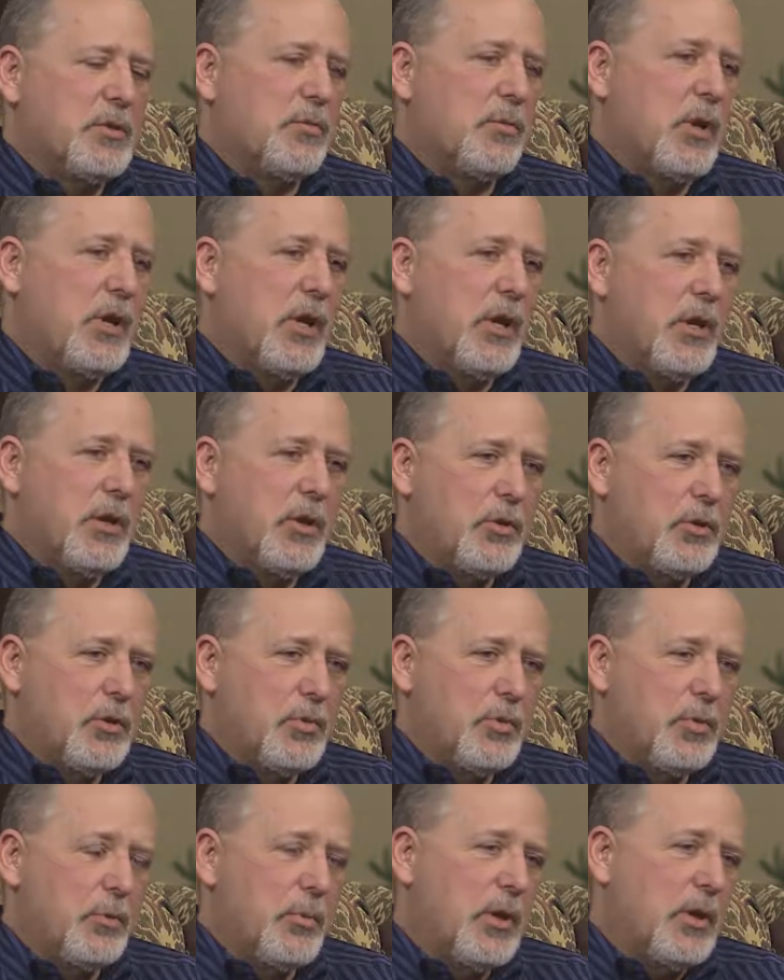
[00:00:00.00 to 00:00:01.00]
created
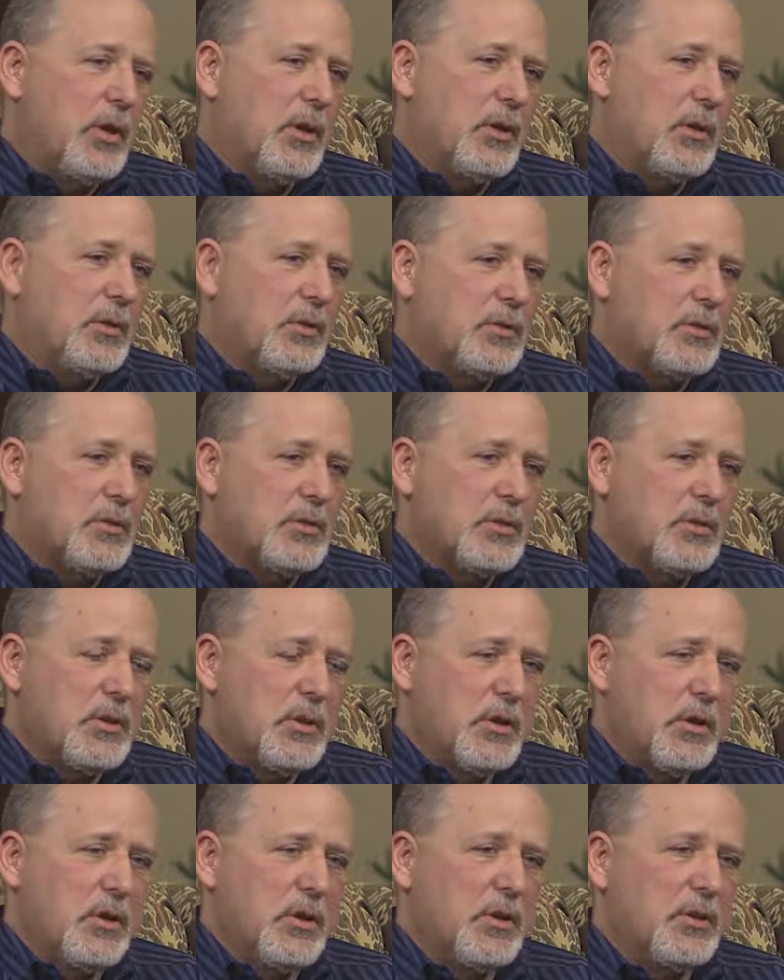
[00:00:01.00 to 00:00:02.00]
human beings
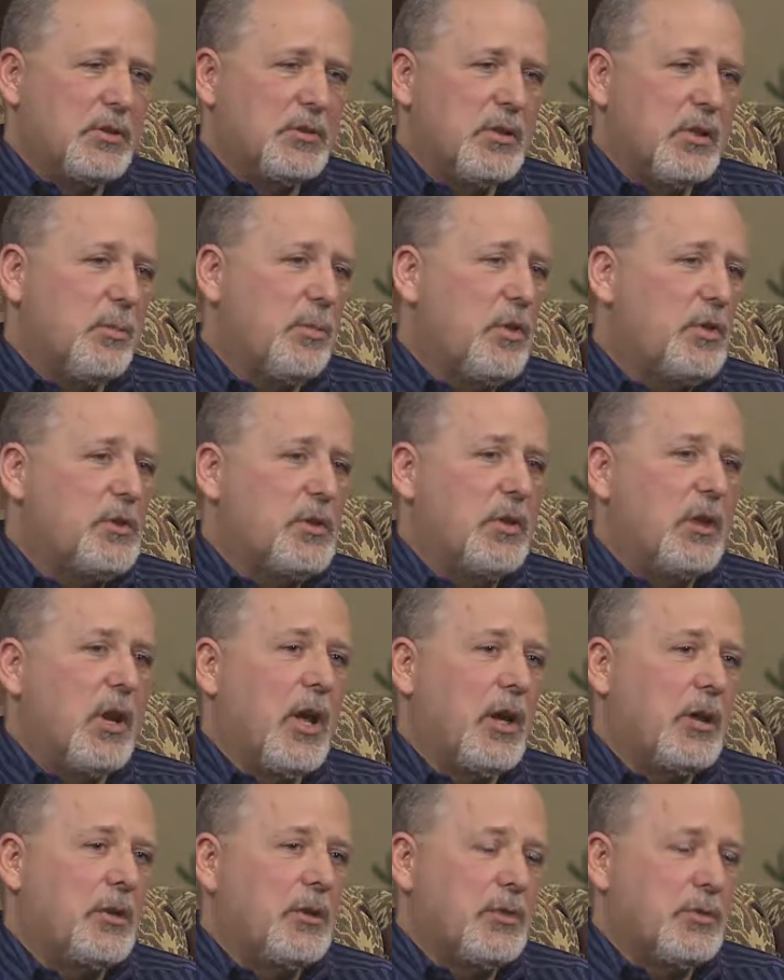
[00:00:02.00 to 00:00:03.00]
in His image and
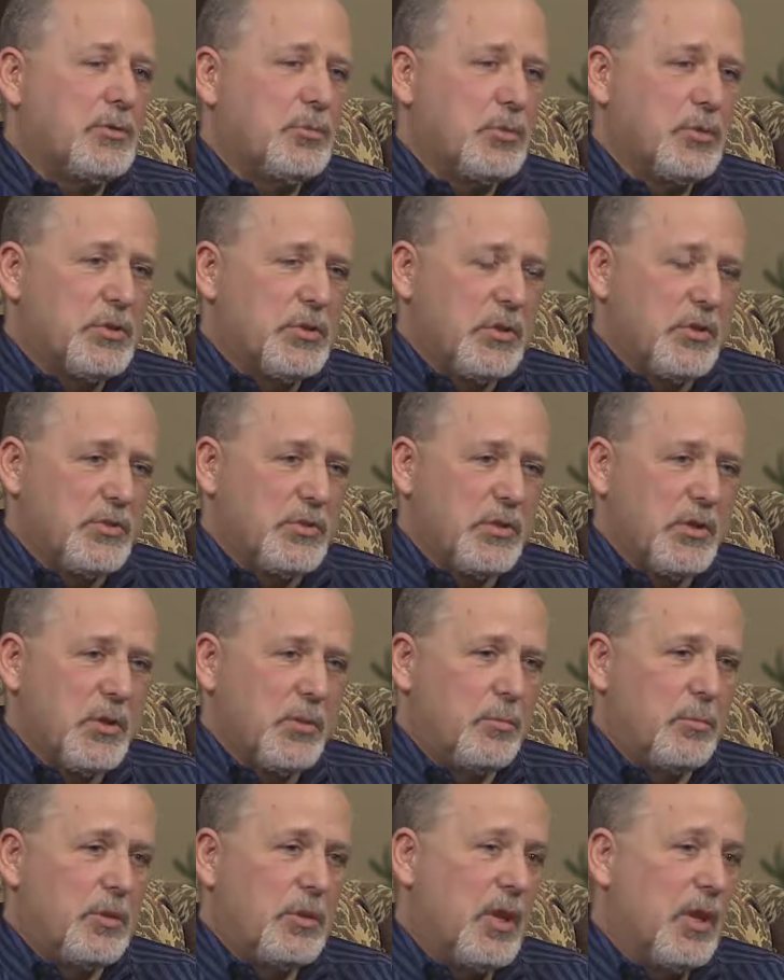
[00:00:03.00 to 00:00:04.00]
likeness, which gives
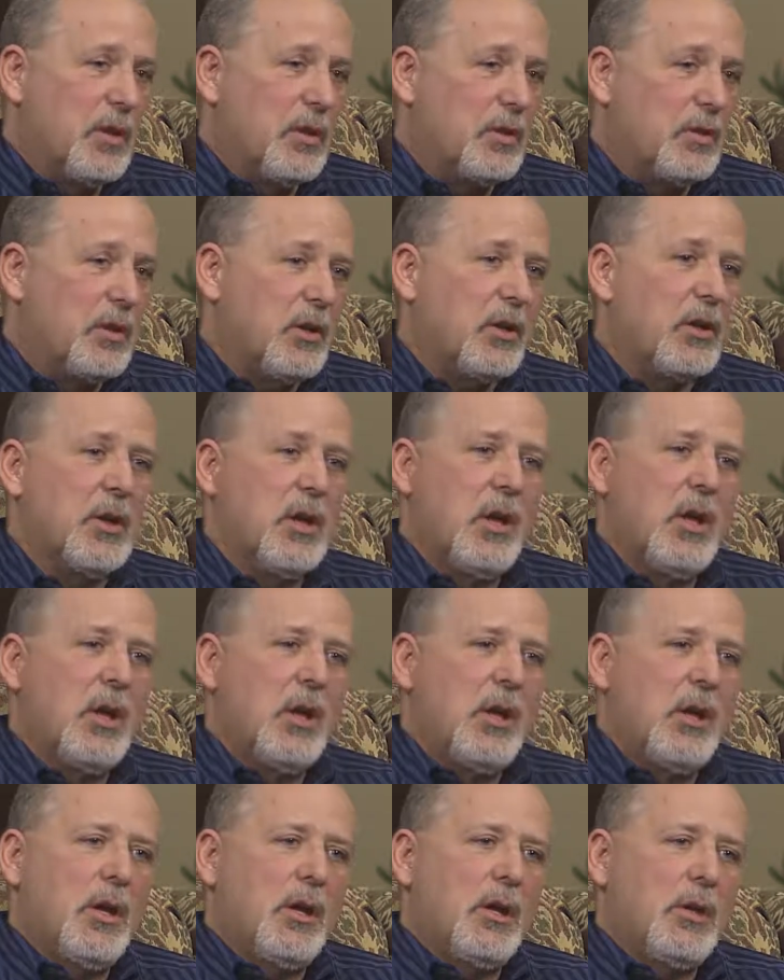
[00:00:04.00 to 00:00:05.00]
them dignity.
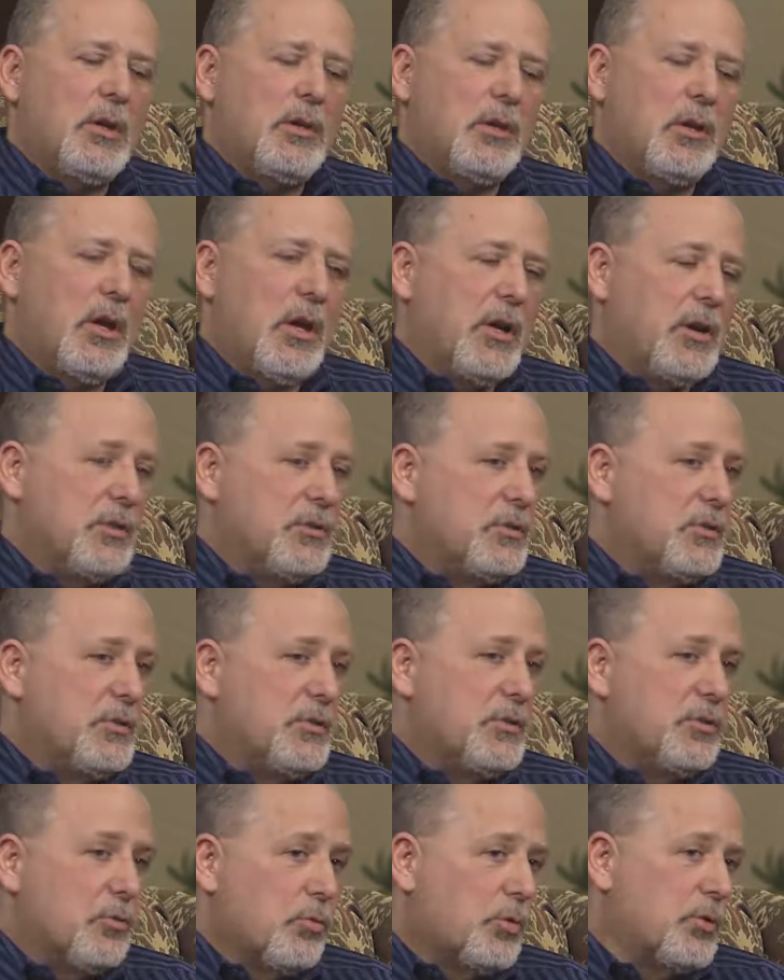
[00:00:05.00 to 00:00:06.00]
God is the
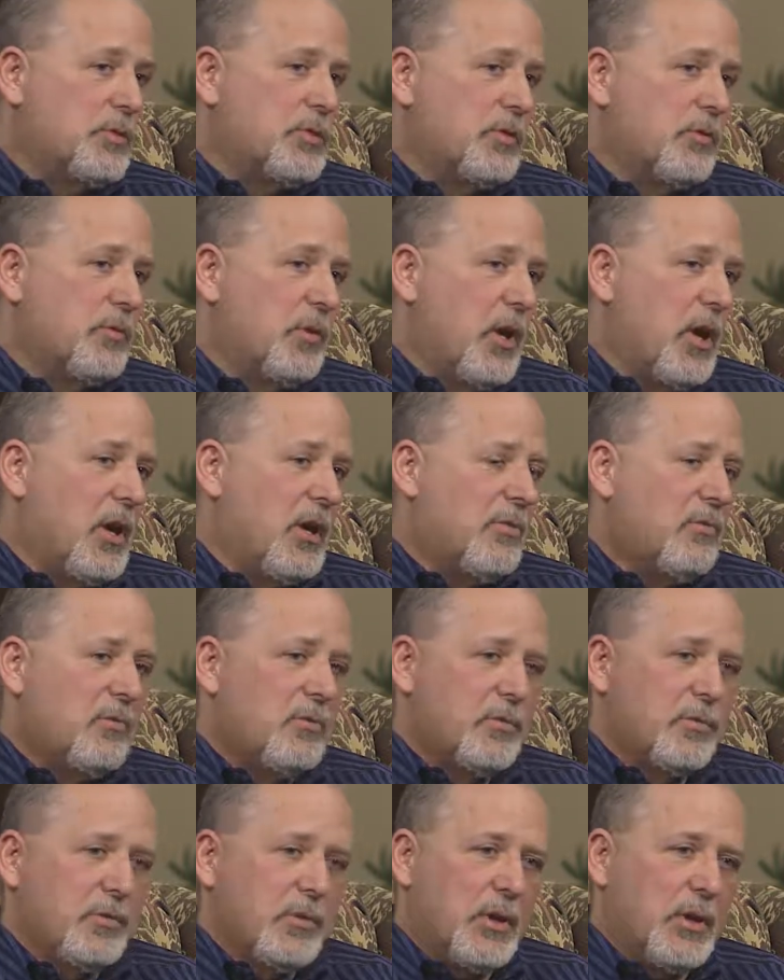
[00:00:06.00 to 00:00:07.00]
source of life,
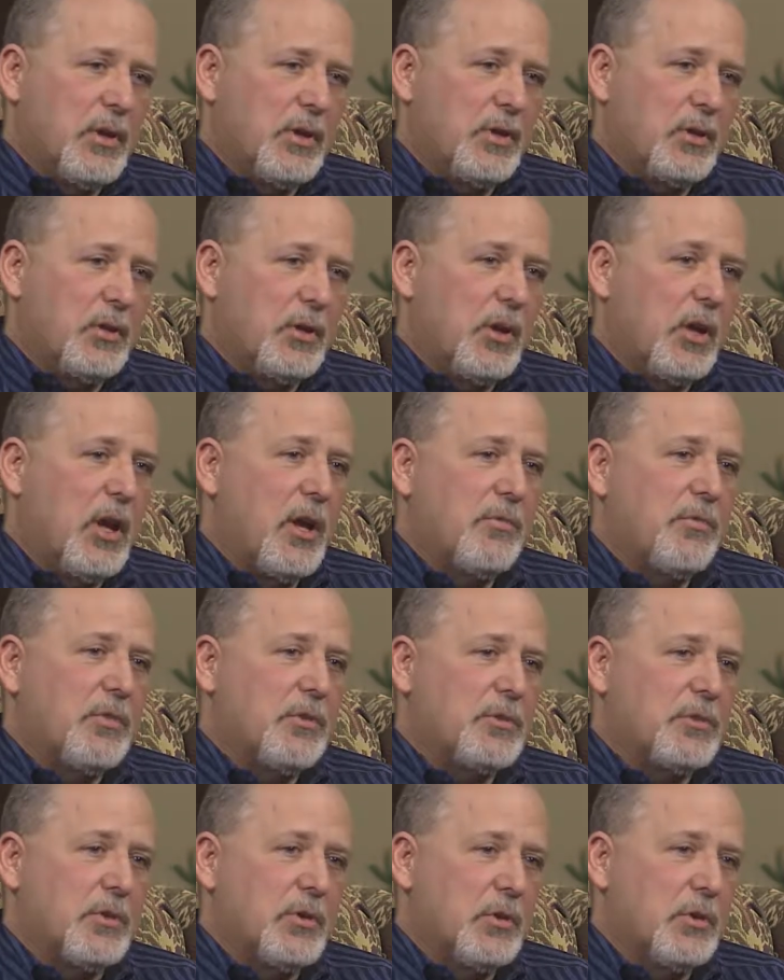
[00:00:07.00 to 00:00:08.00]
and life
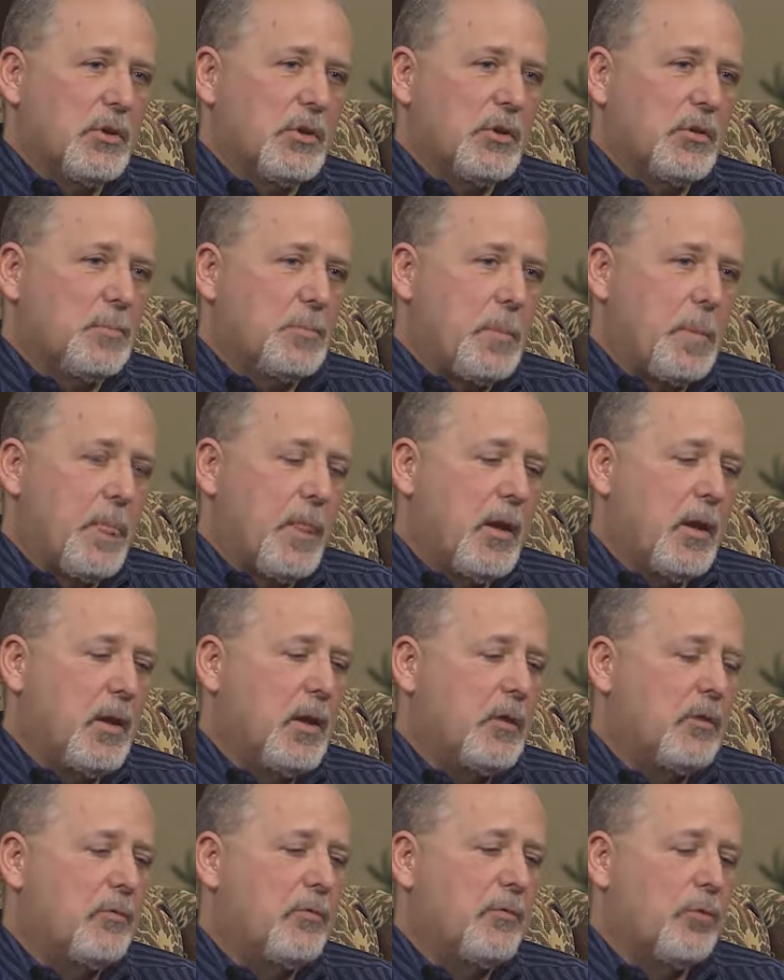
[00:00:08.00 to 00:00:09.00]
is good.
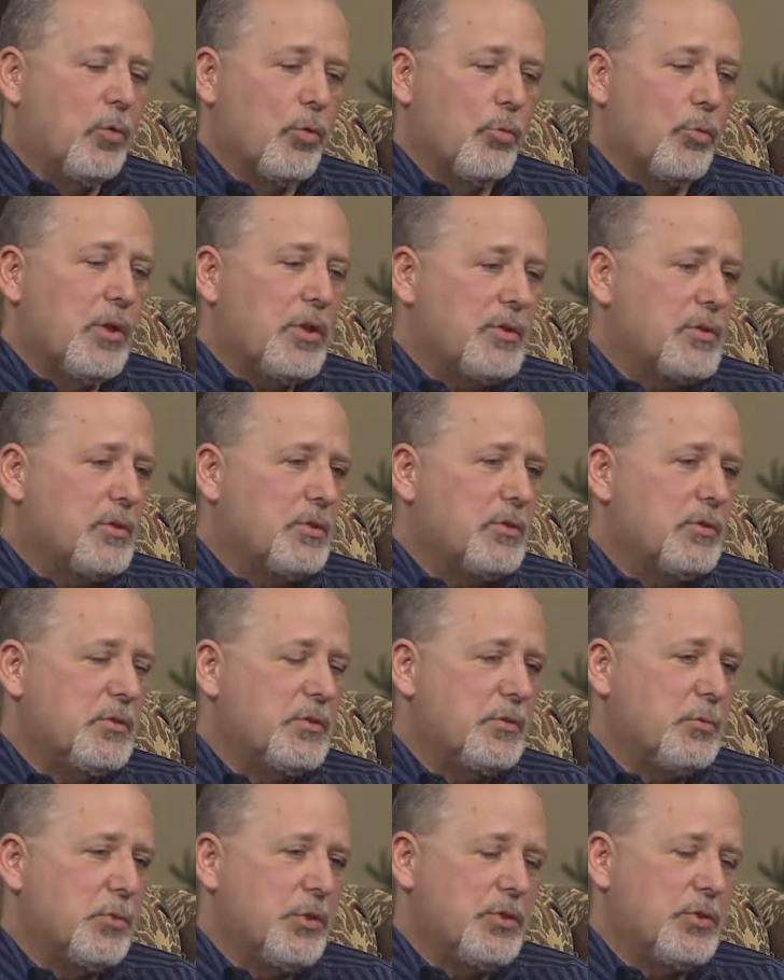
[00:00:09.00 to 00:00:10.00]
And for
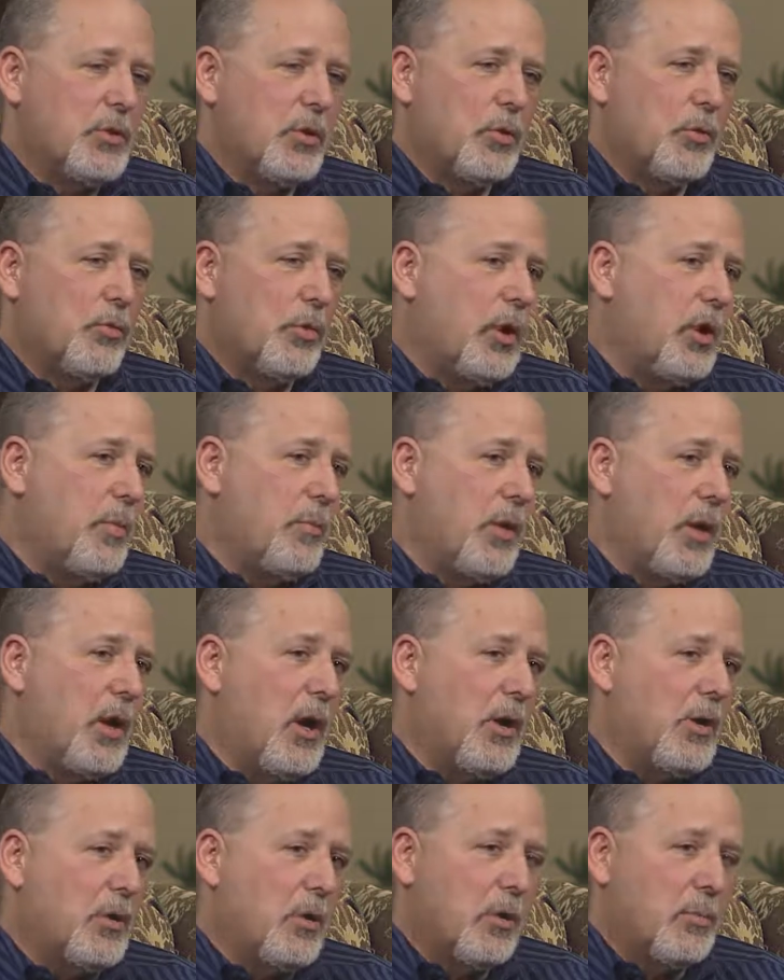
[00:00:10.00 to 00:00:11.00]
reasons which are really
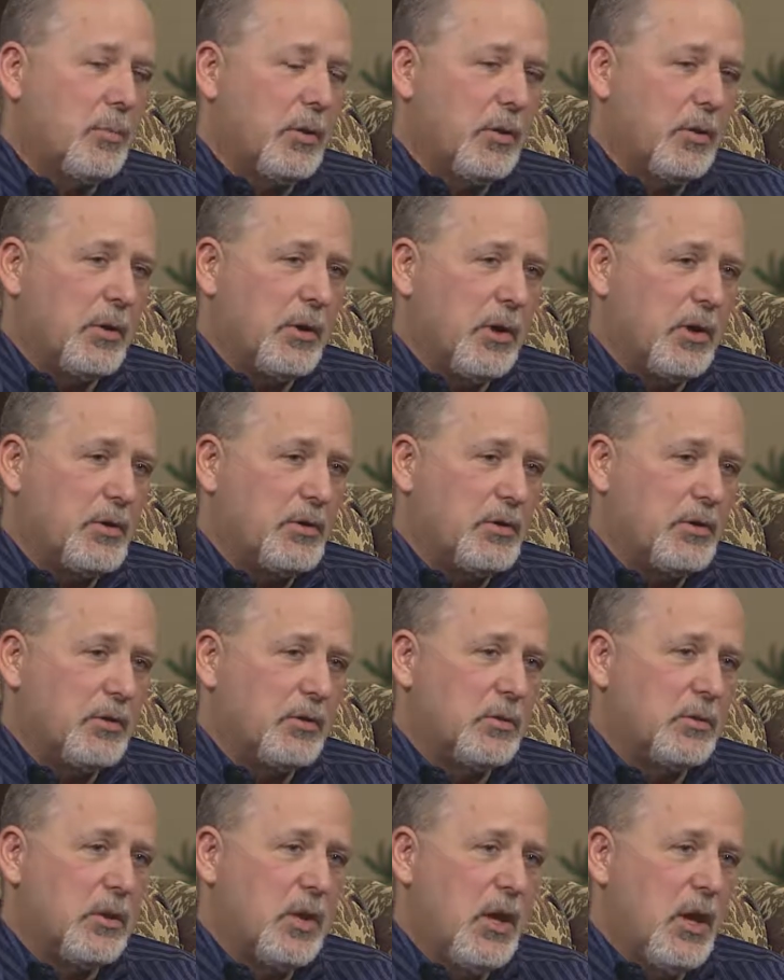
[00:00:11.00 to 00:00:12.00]
beyond our ability
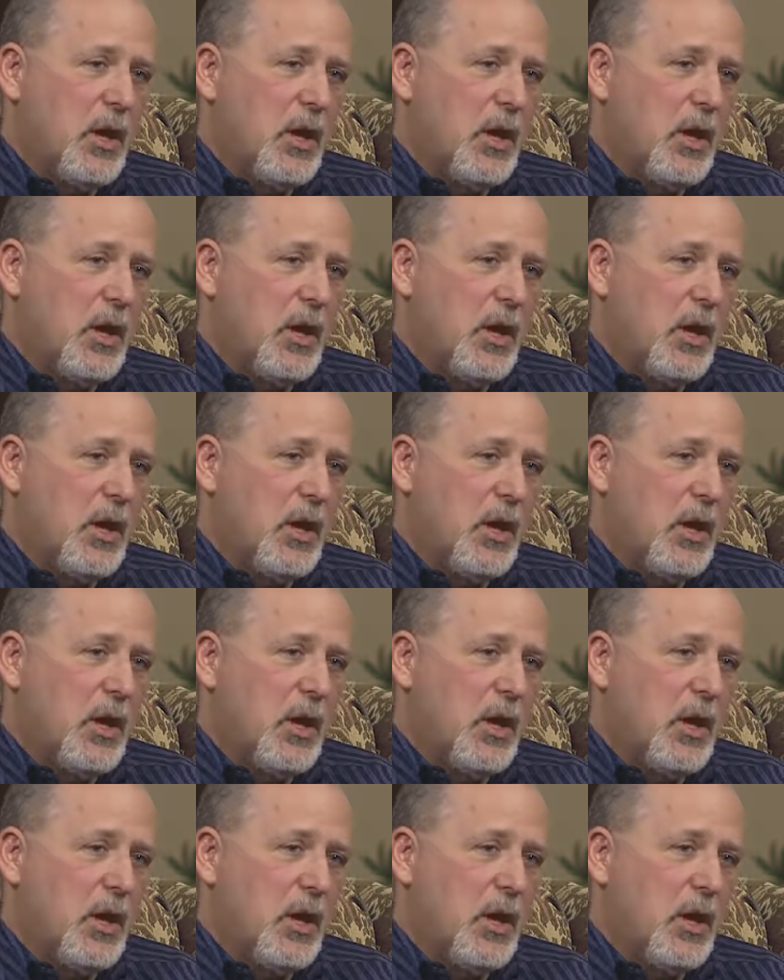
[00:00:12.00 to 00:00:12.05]
to